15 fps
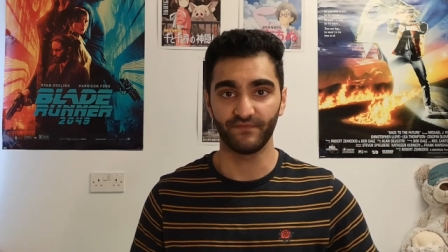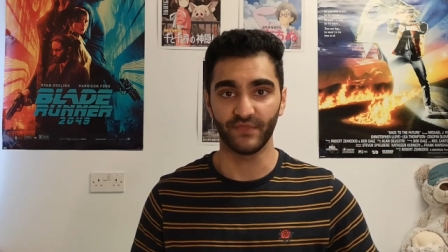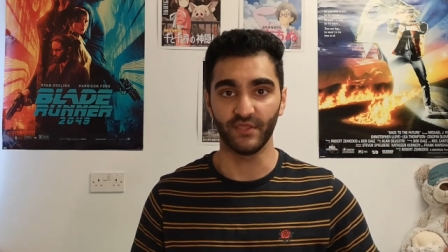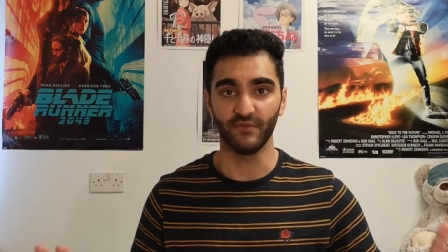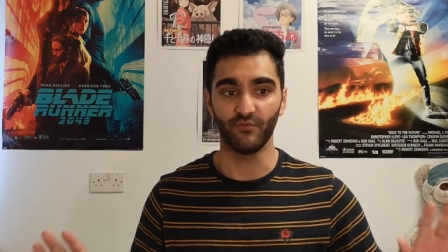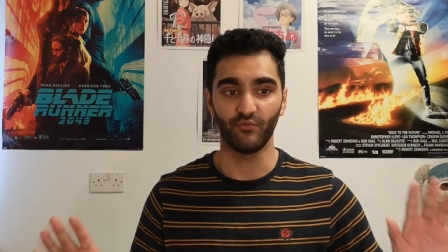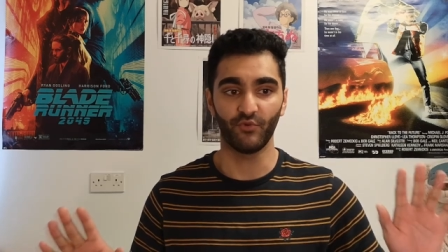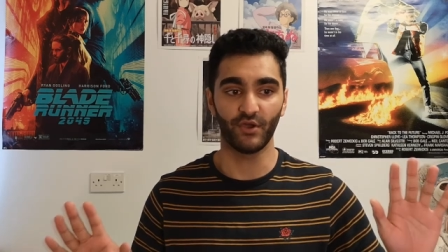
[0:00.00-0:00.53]

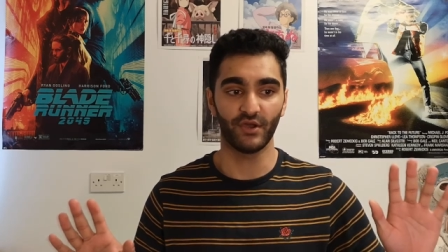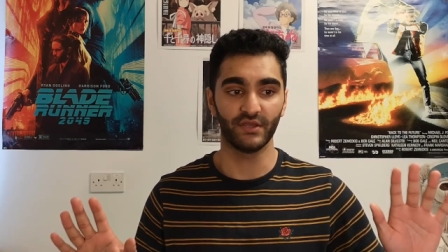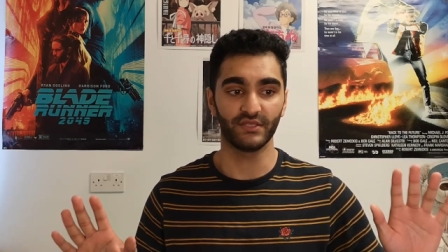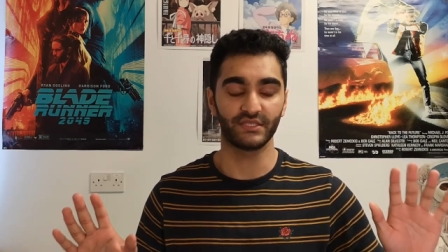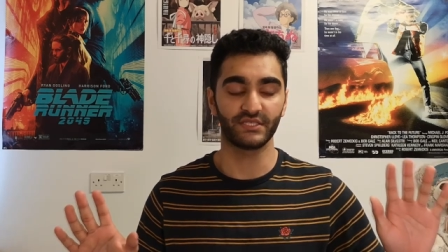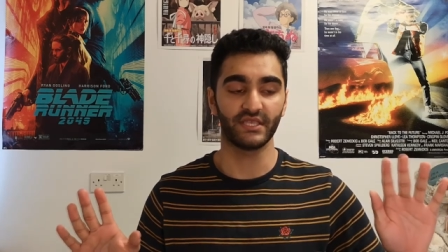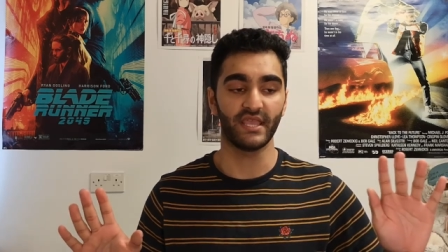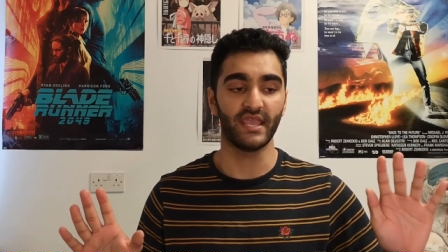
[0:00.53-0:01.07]
It
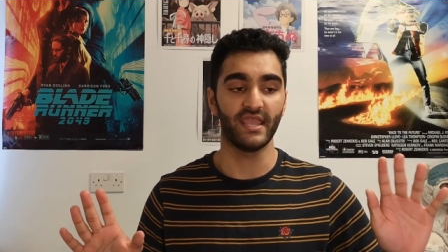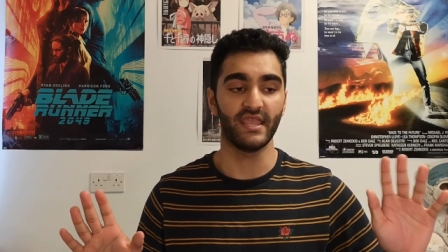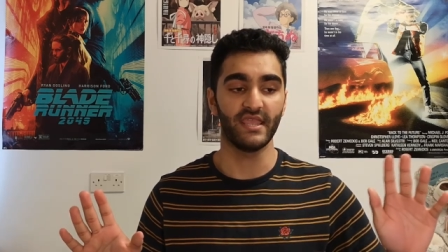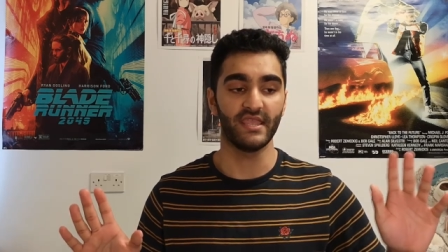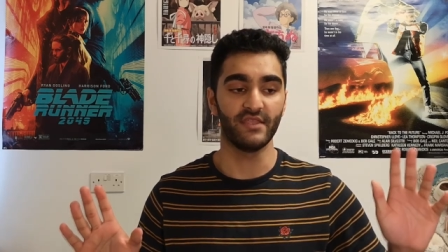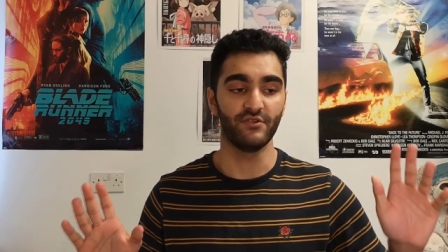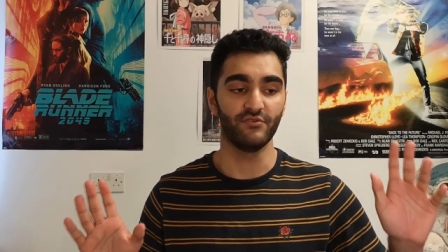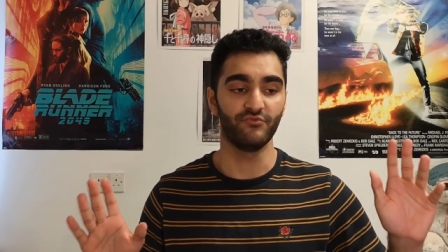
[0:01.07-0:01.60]
was
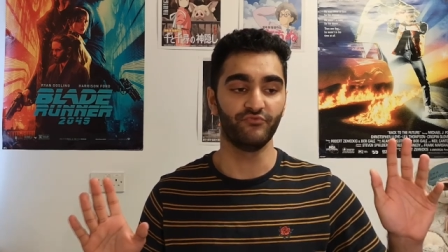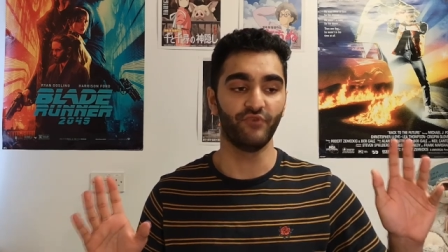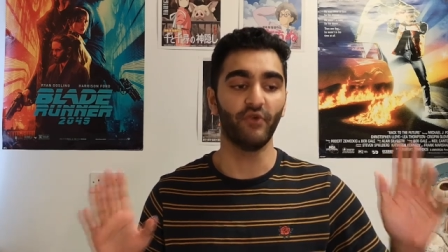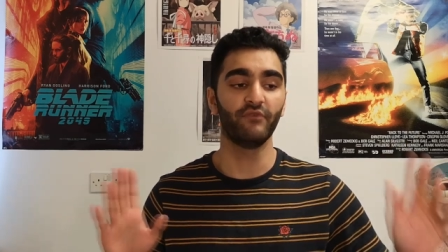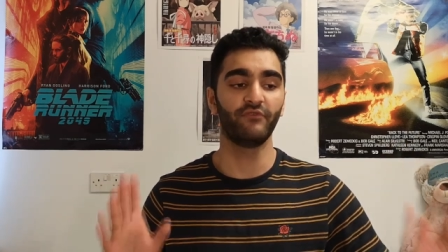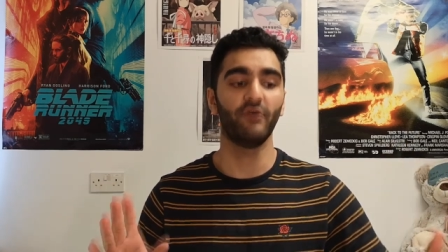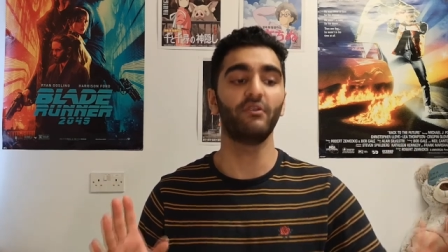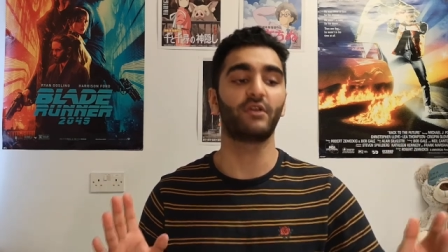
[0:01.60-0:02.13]
a
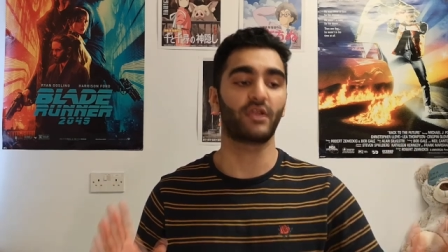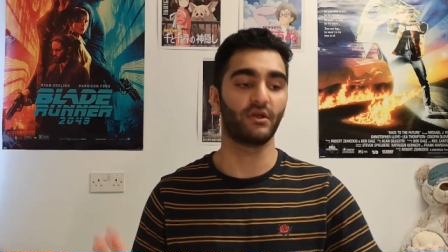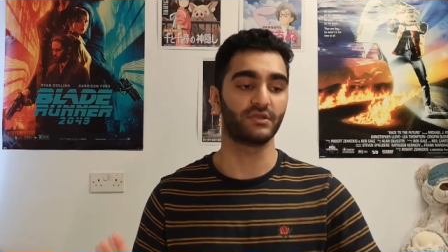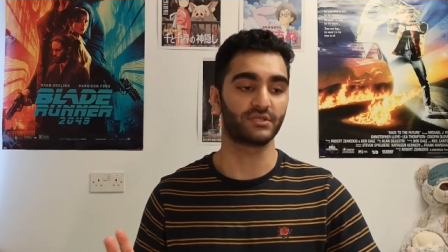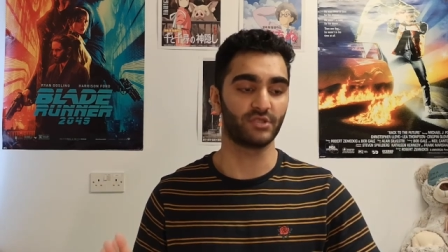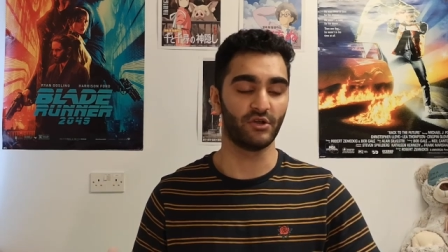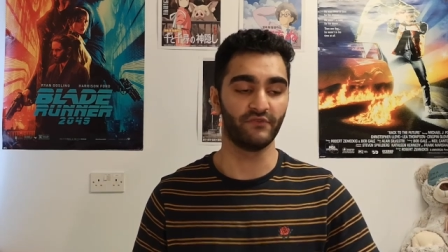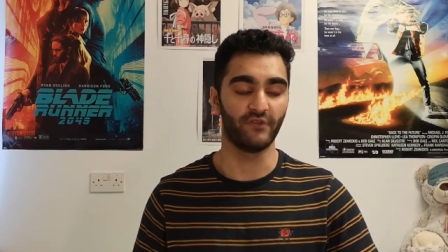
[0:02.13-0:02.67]
roller
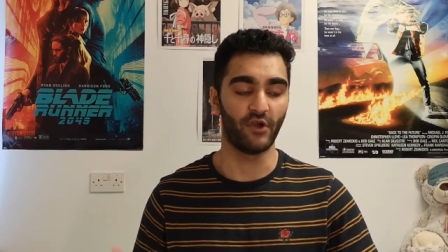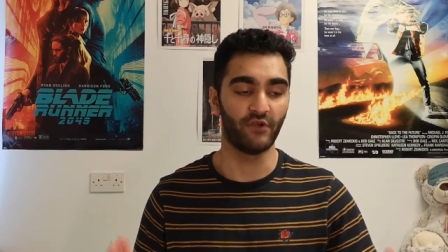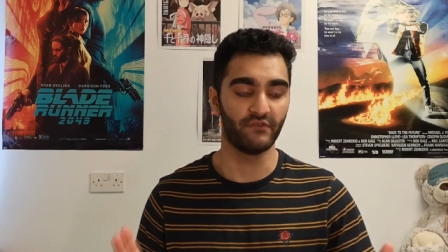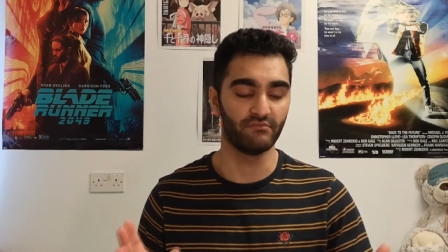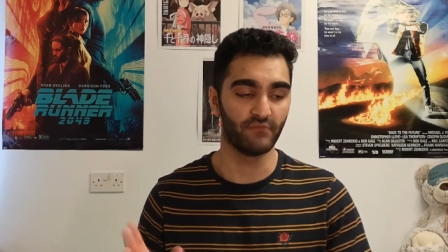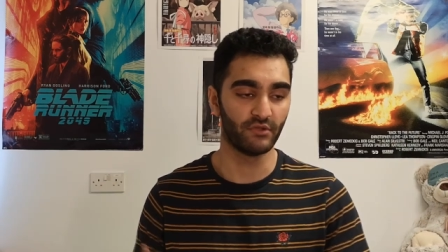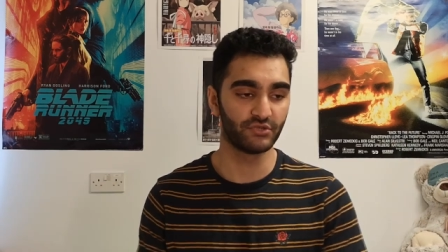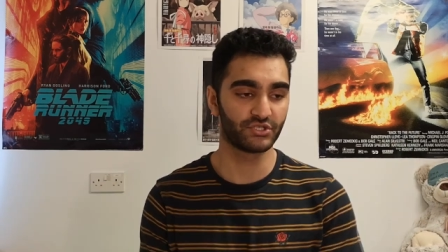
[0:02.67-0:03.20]
coaster of, of
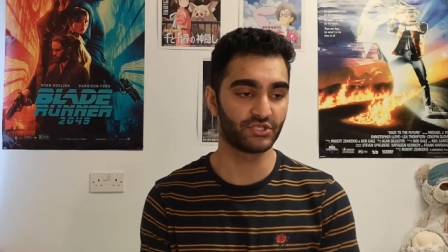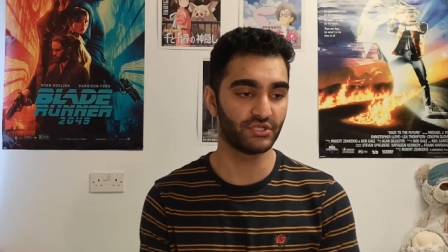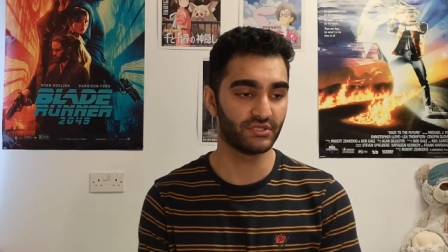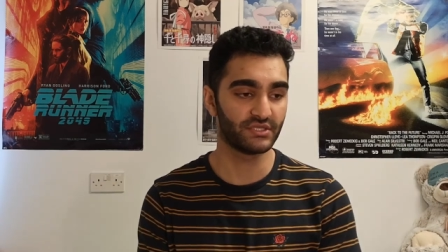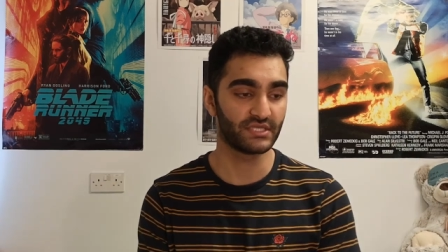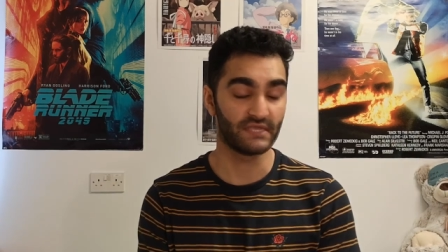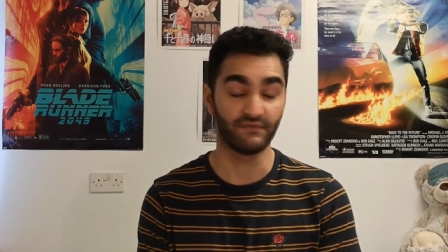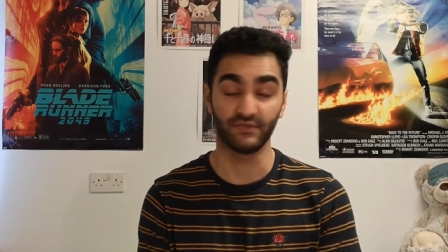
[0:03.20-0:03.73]

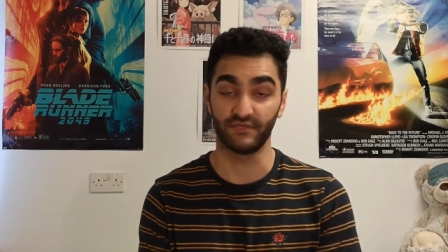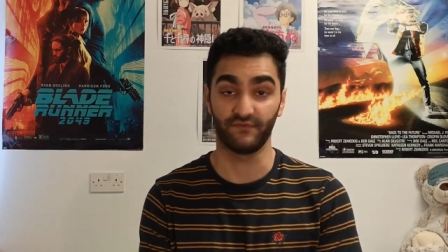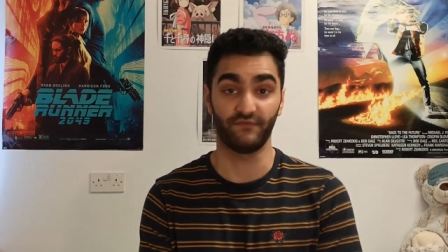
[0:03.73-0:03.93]
emotions, it was a